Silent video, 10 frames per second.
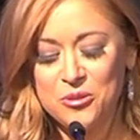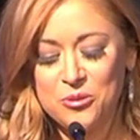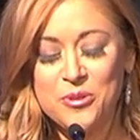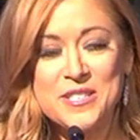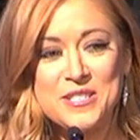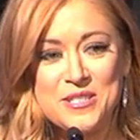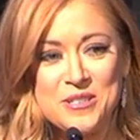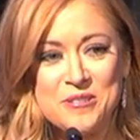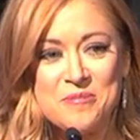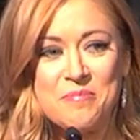Region
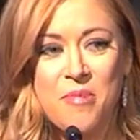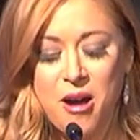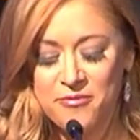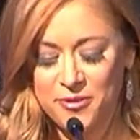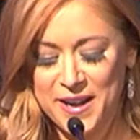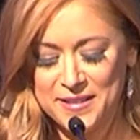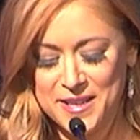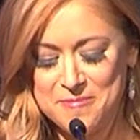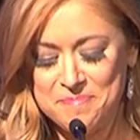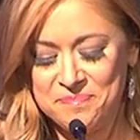2, Bob
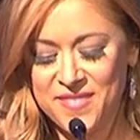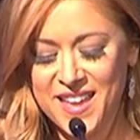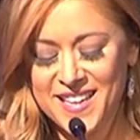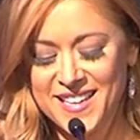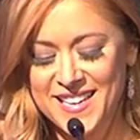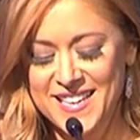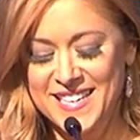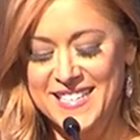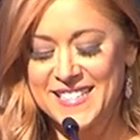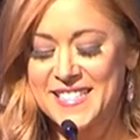Franklin.
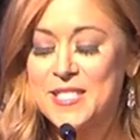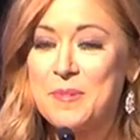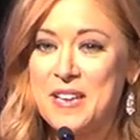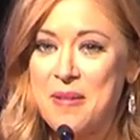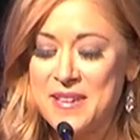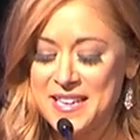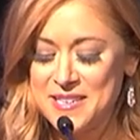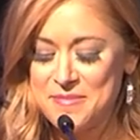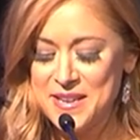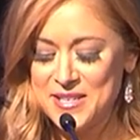Since becoming an
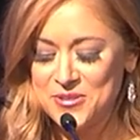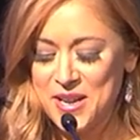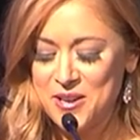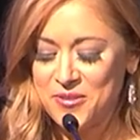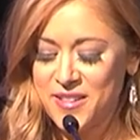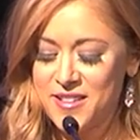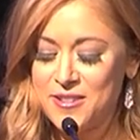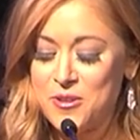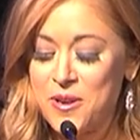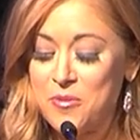administrator for the
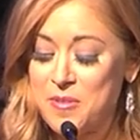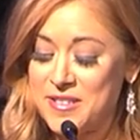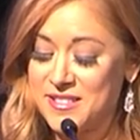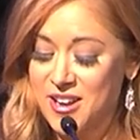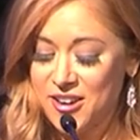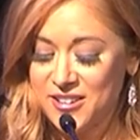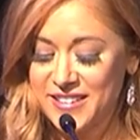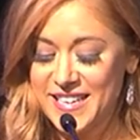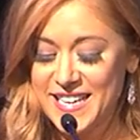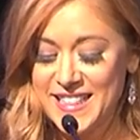Illinois Women's Soccer
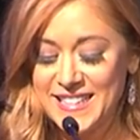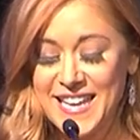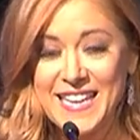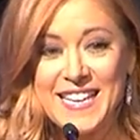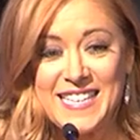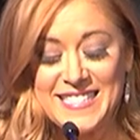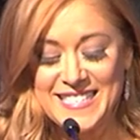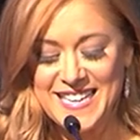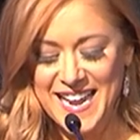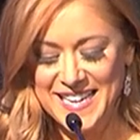League in the late
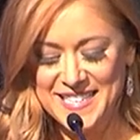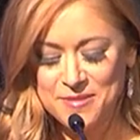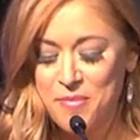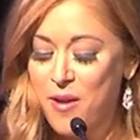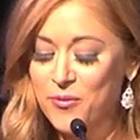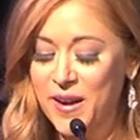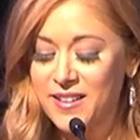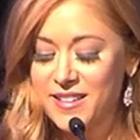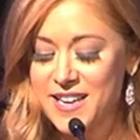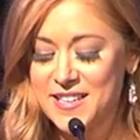1980s, Bob
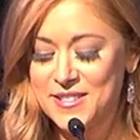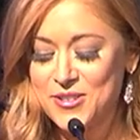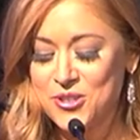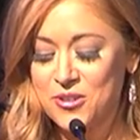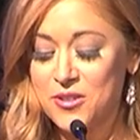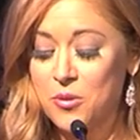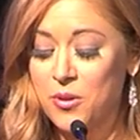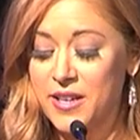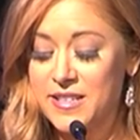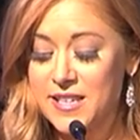Franklin has ensured the
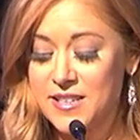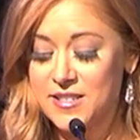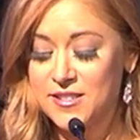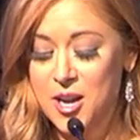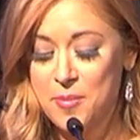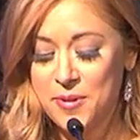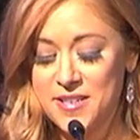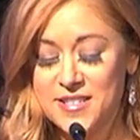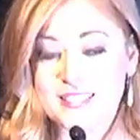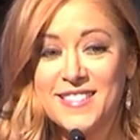organization's
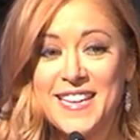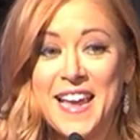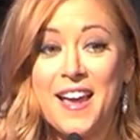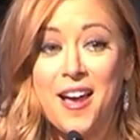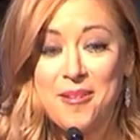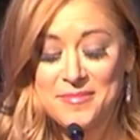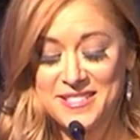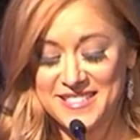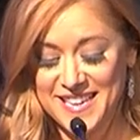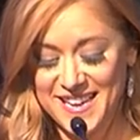operations stay
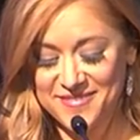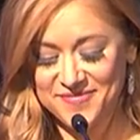up to date.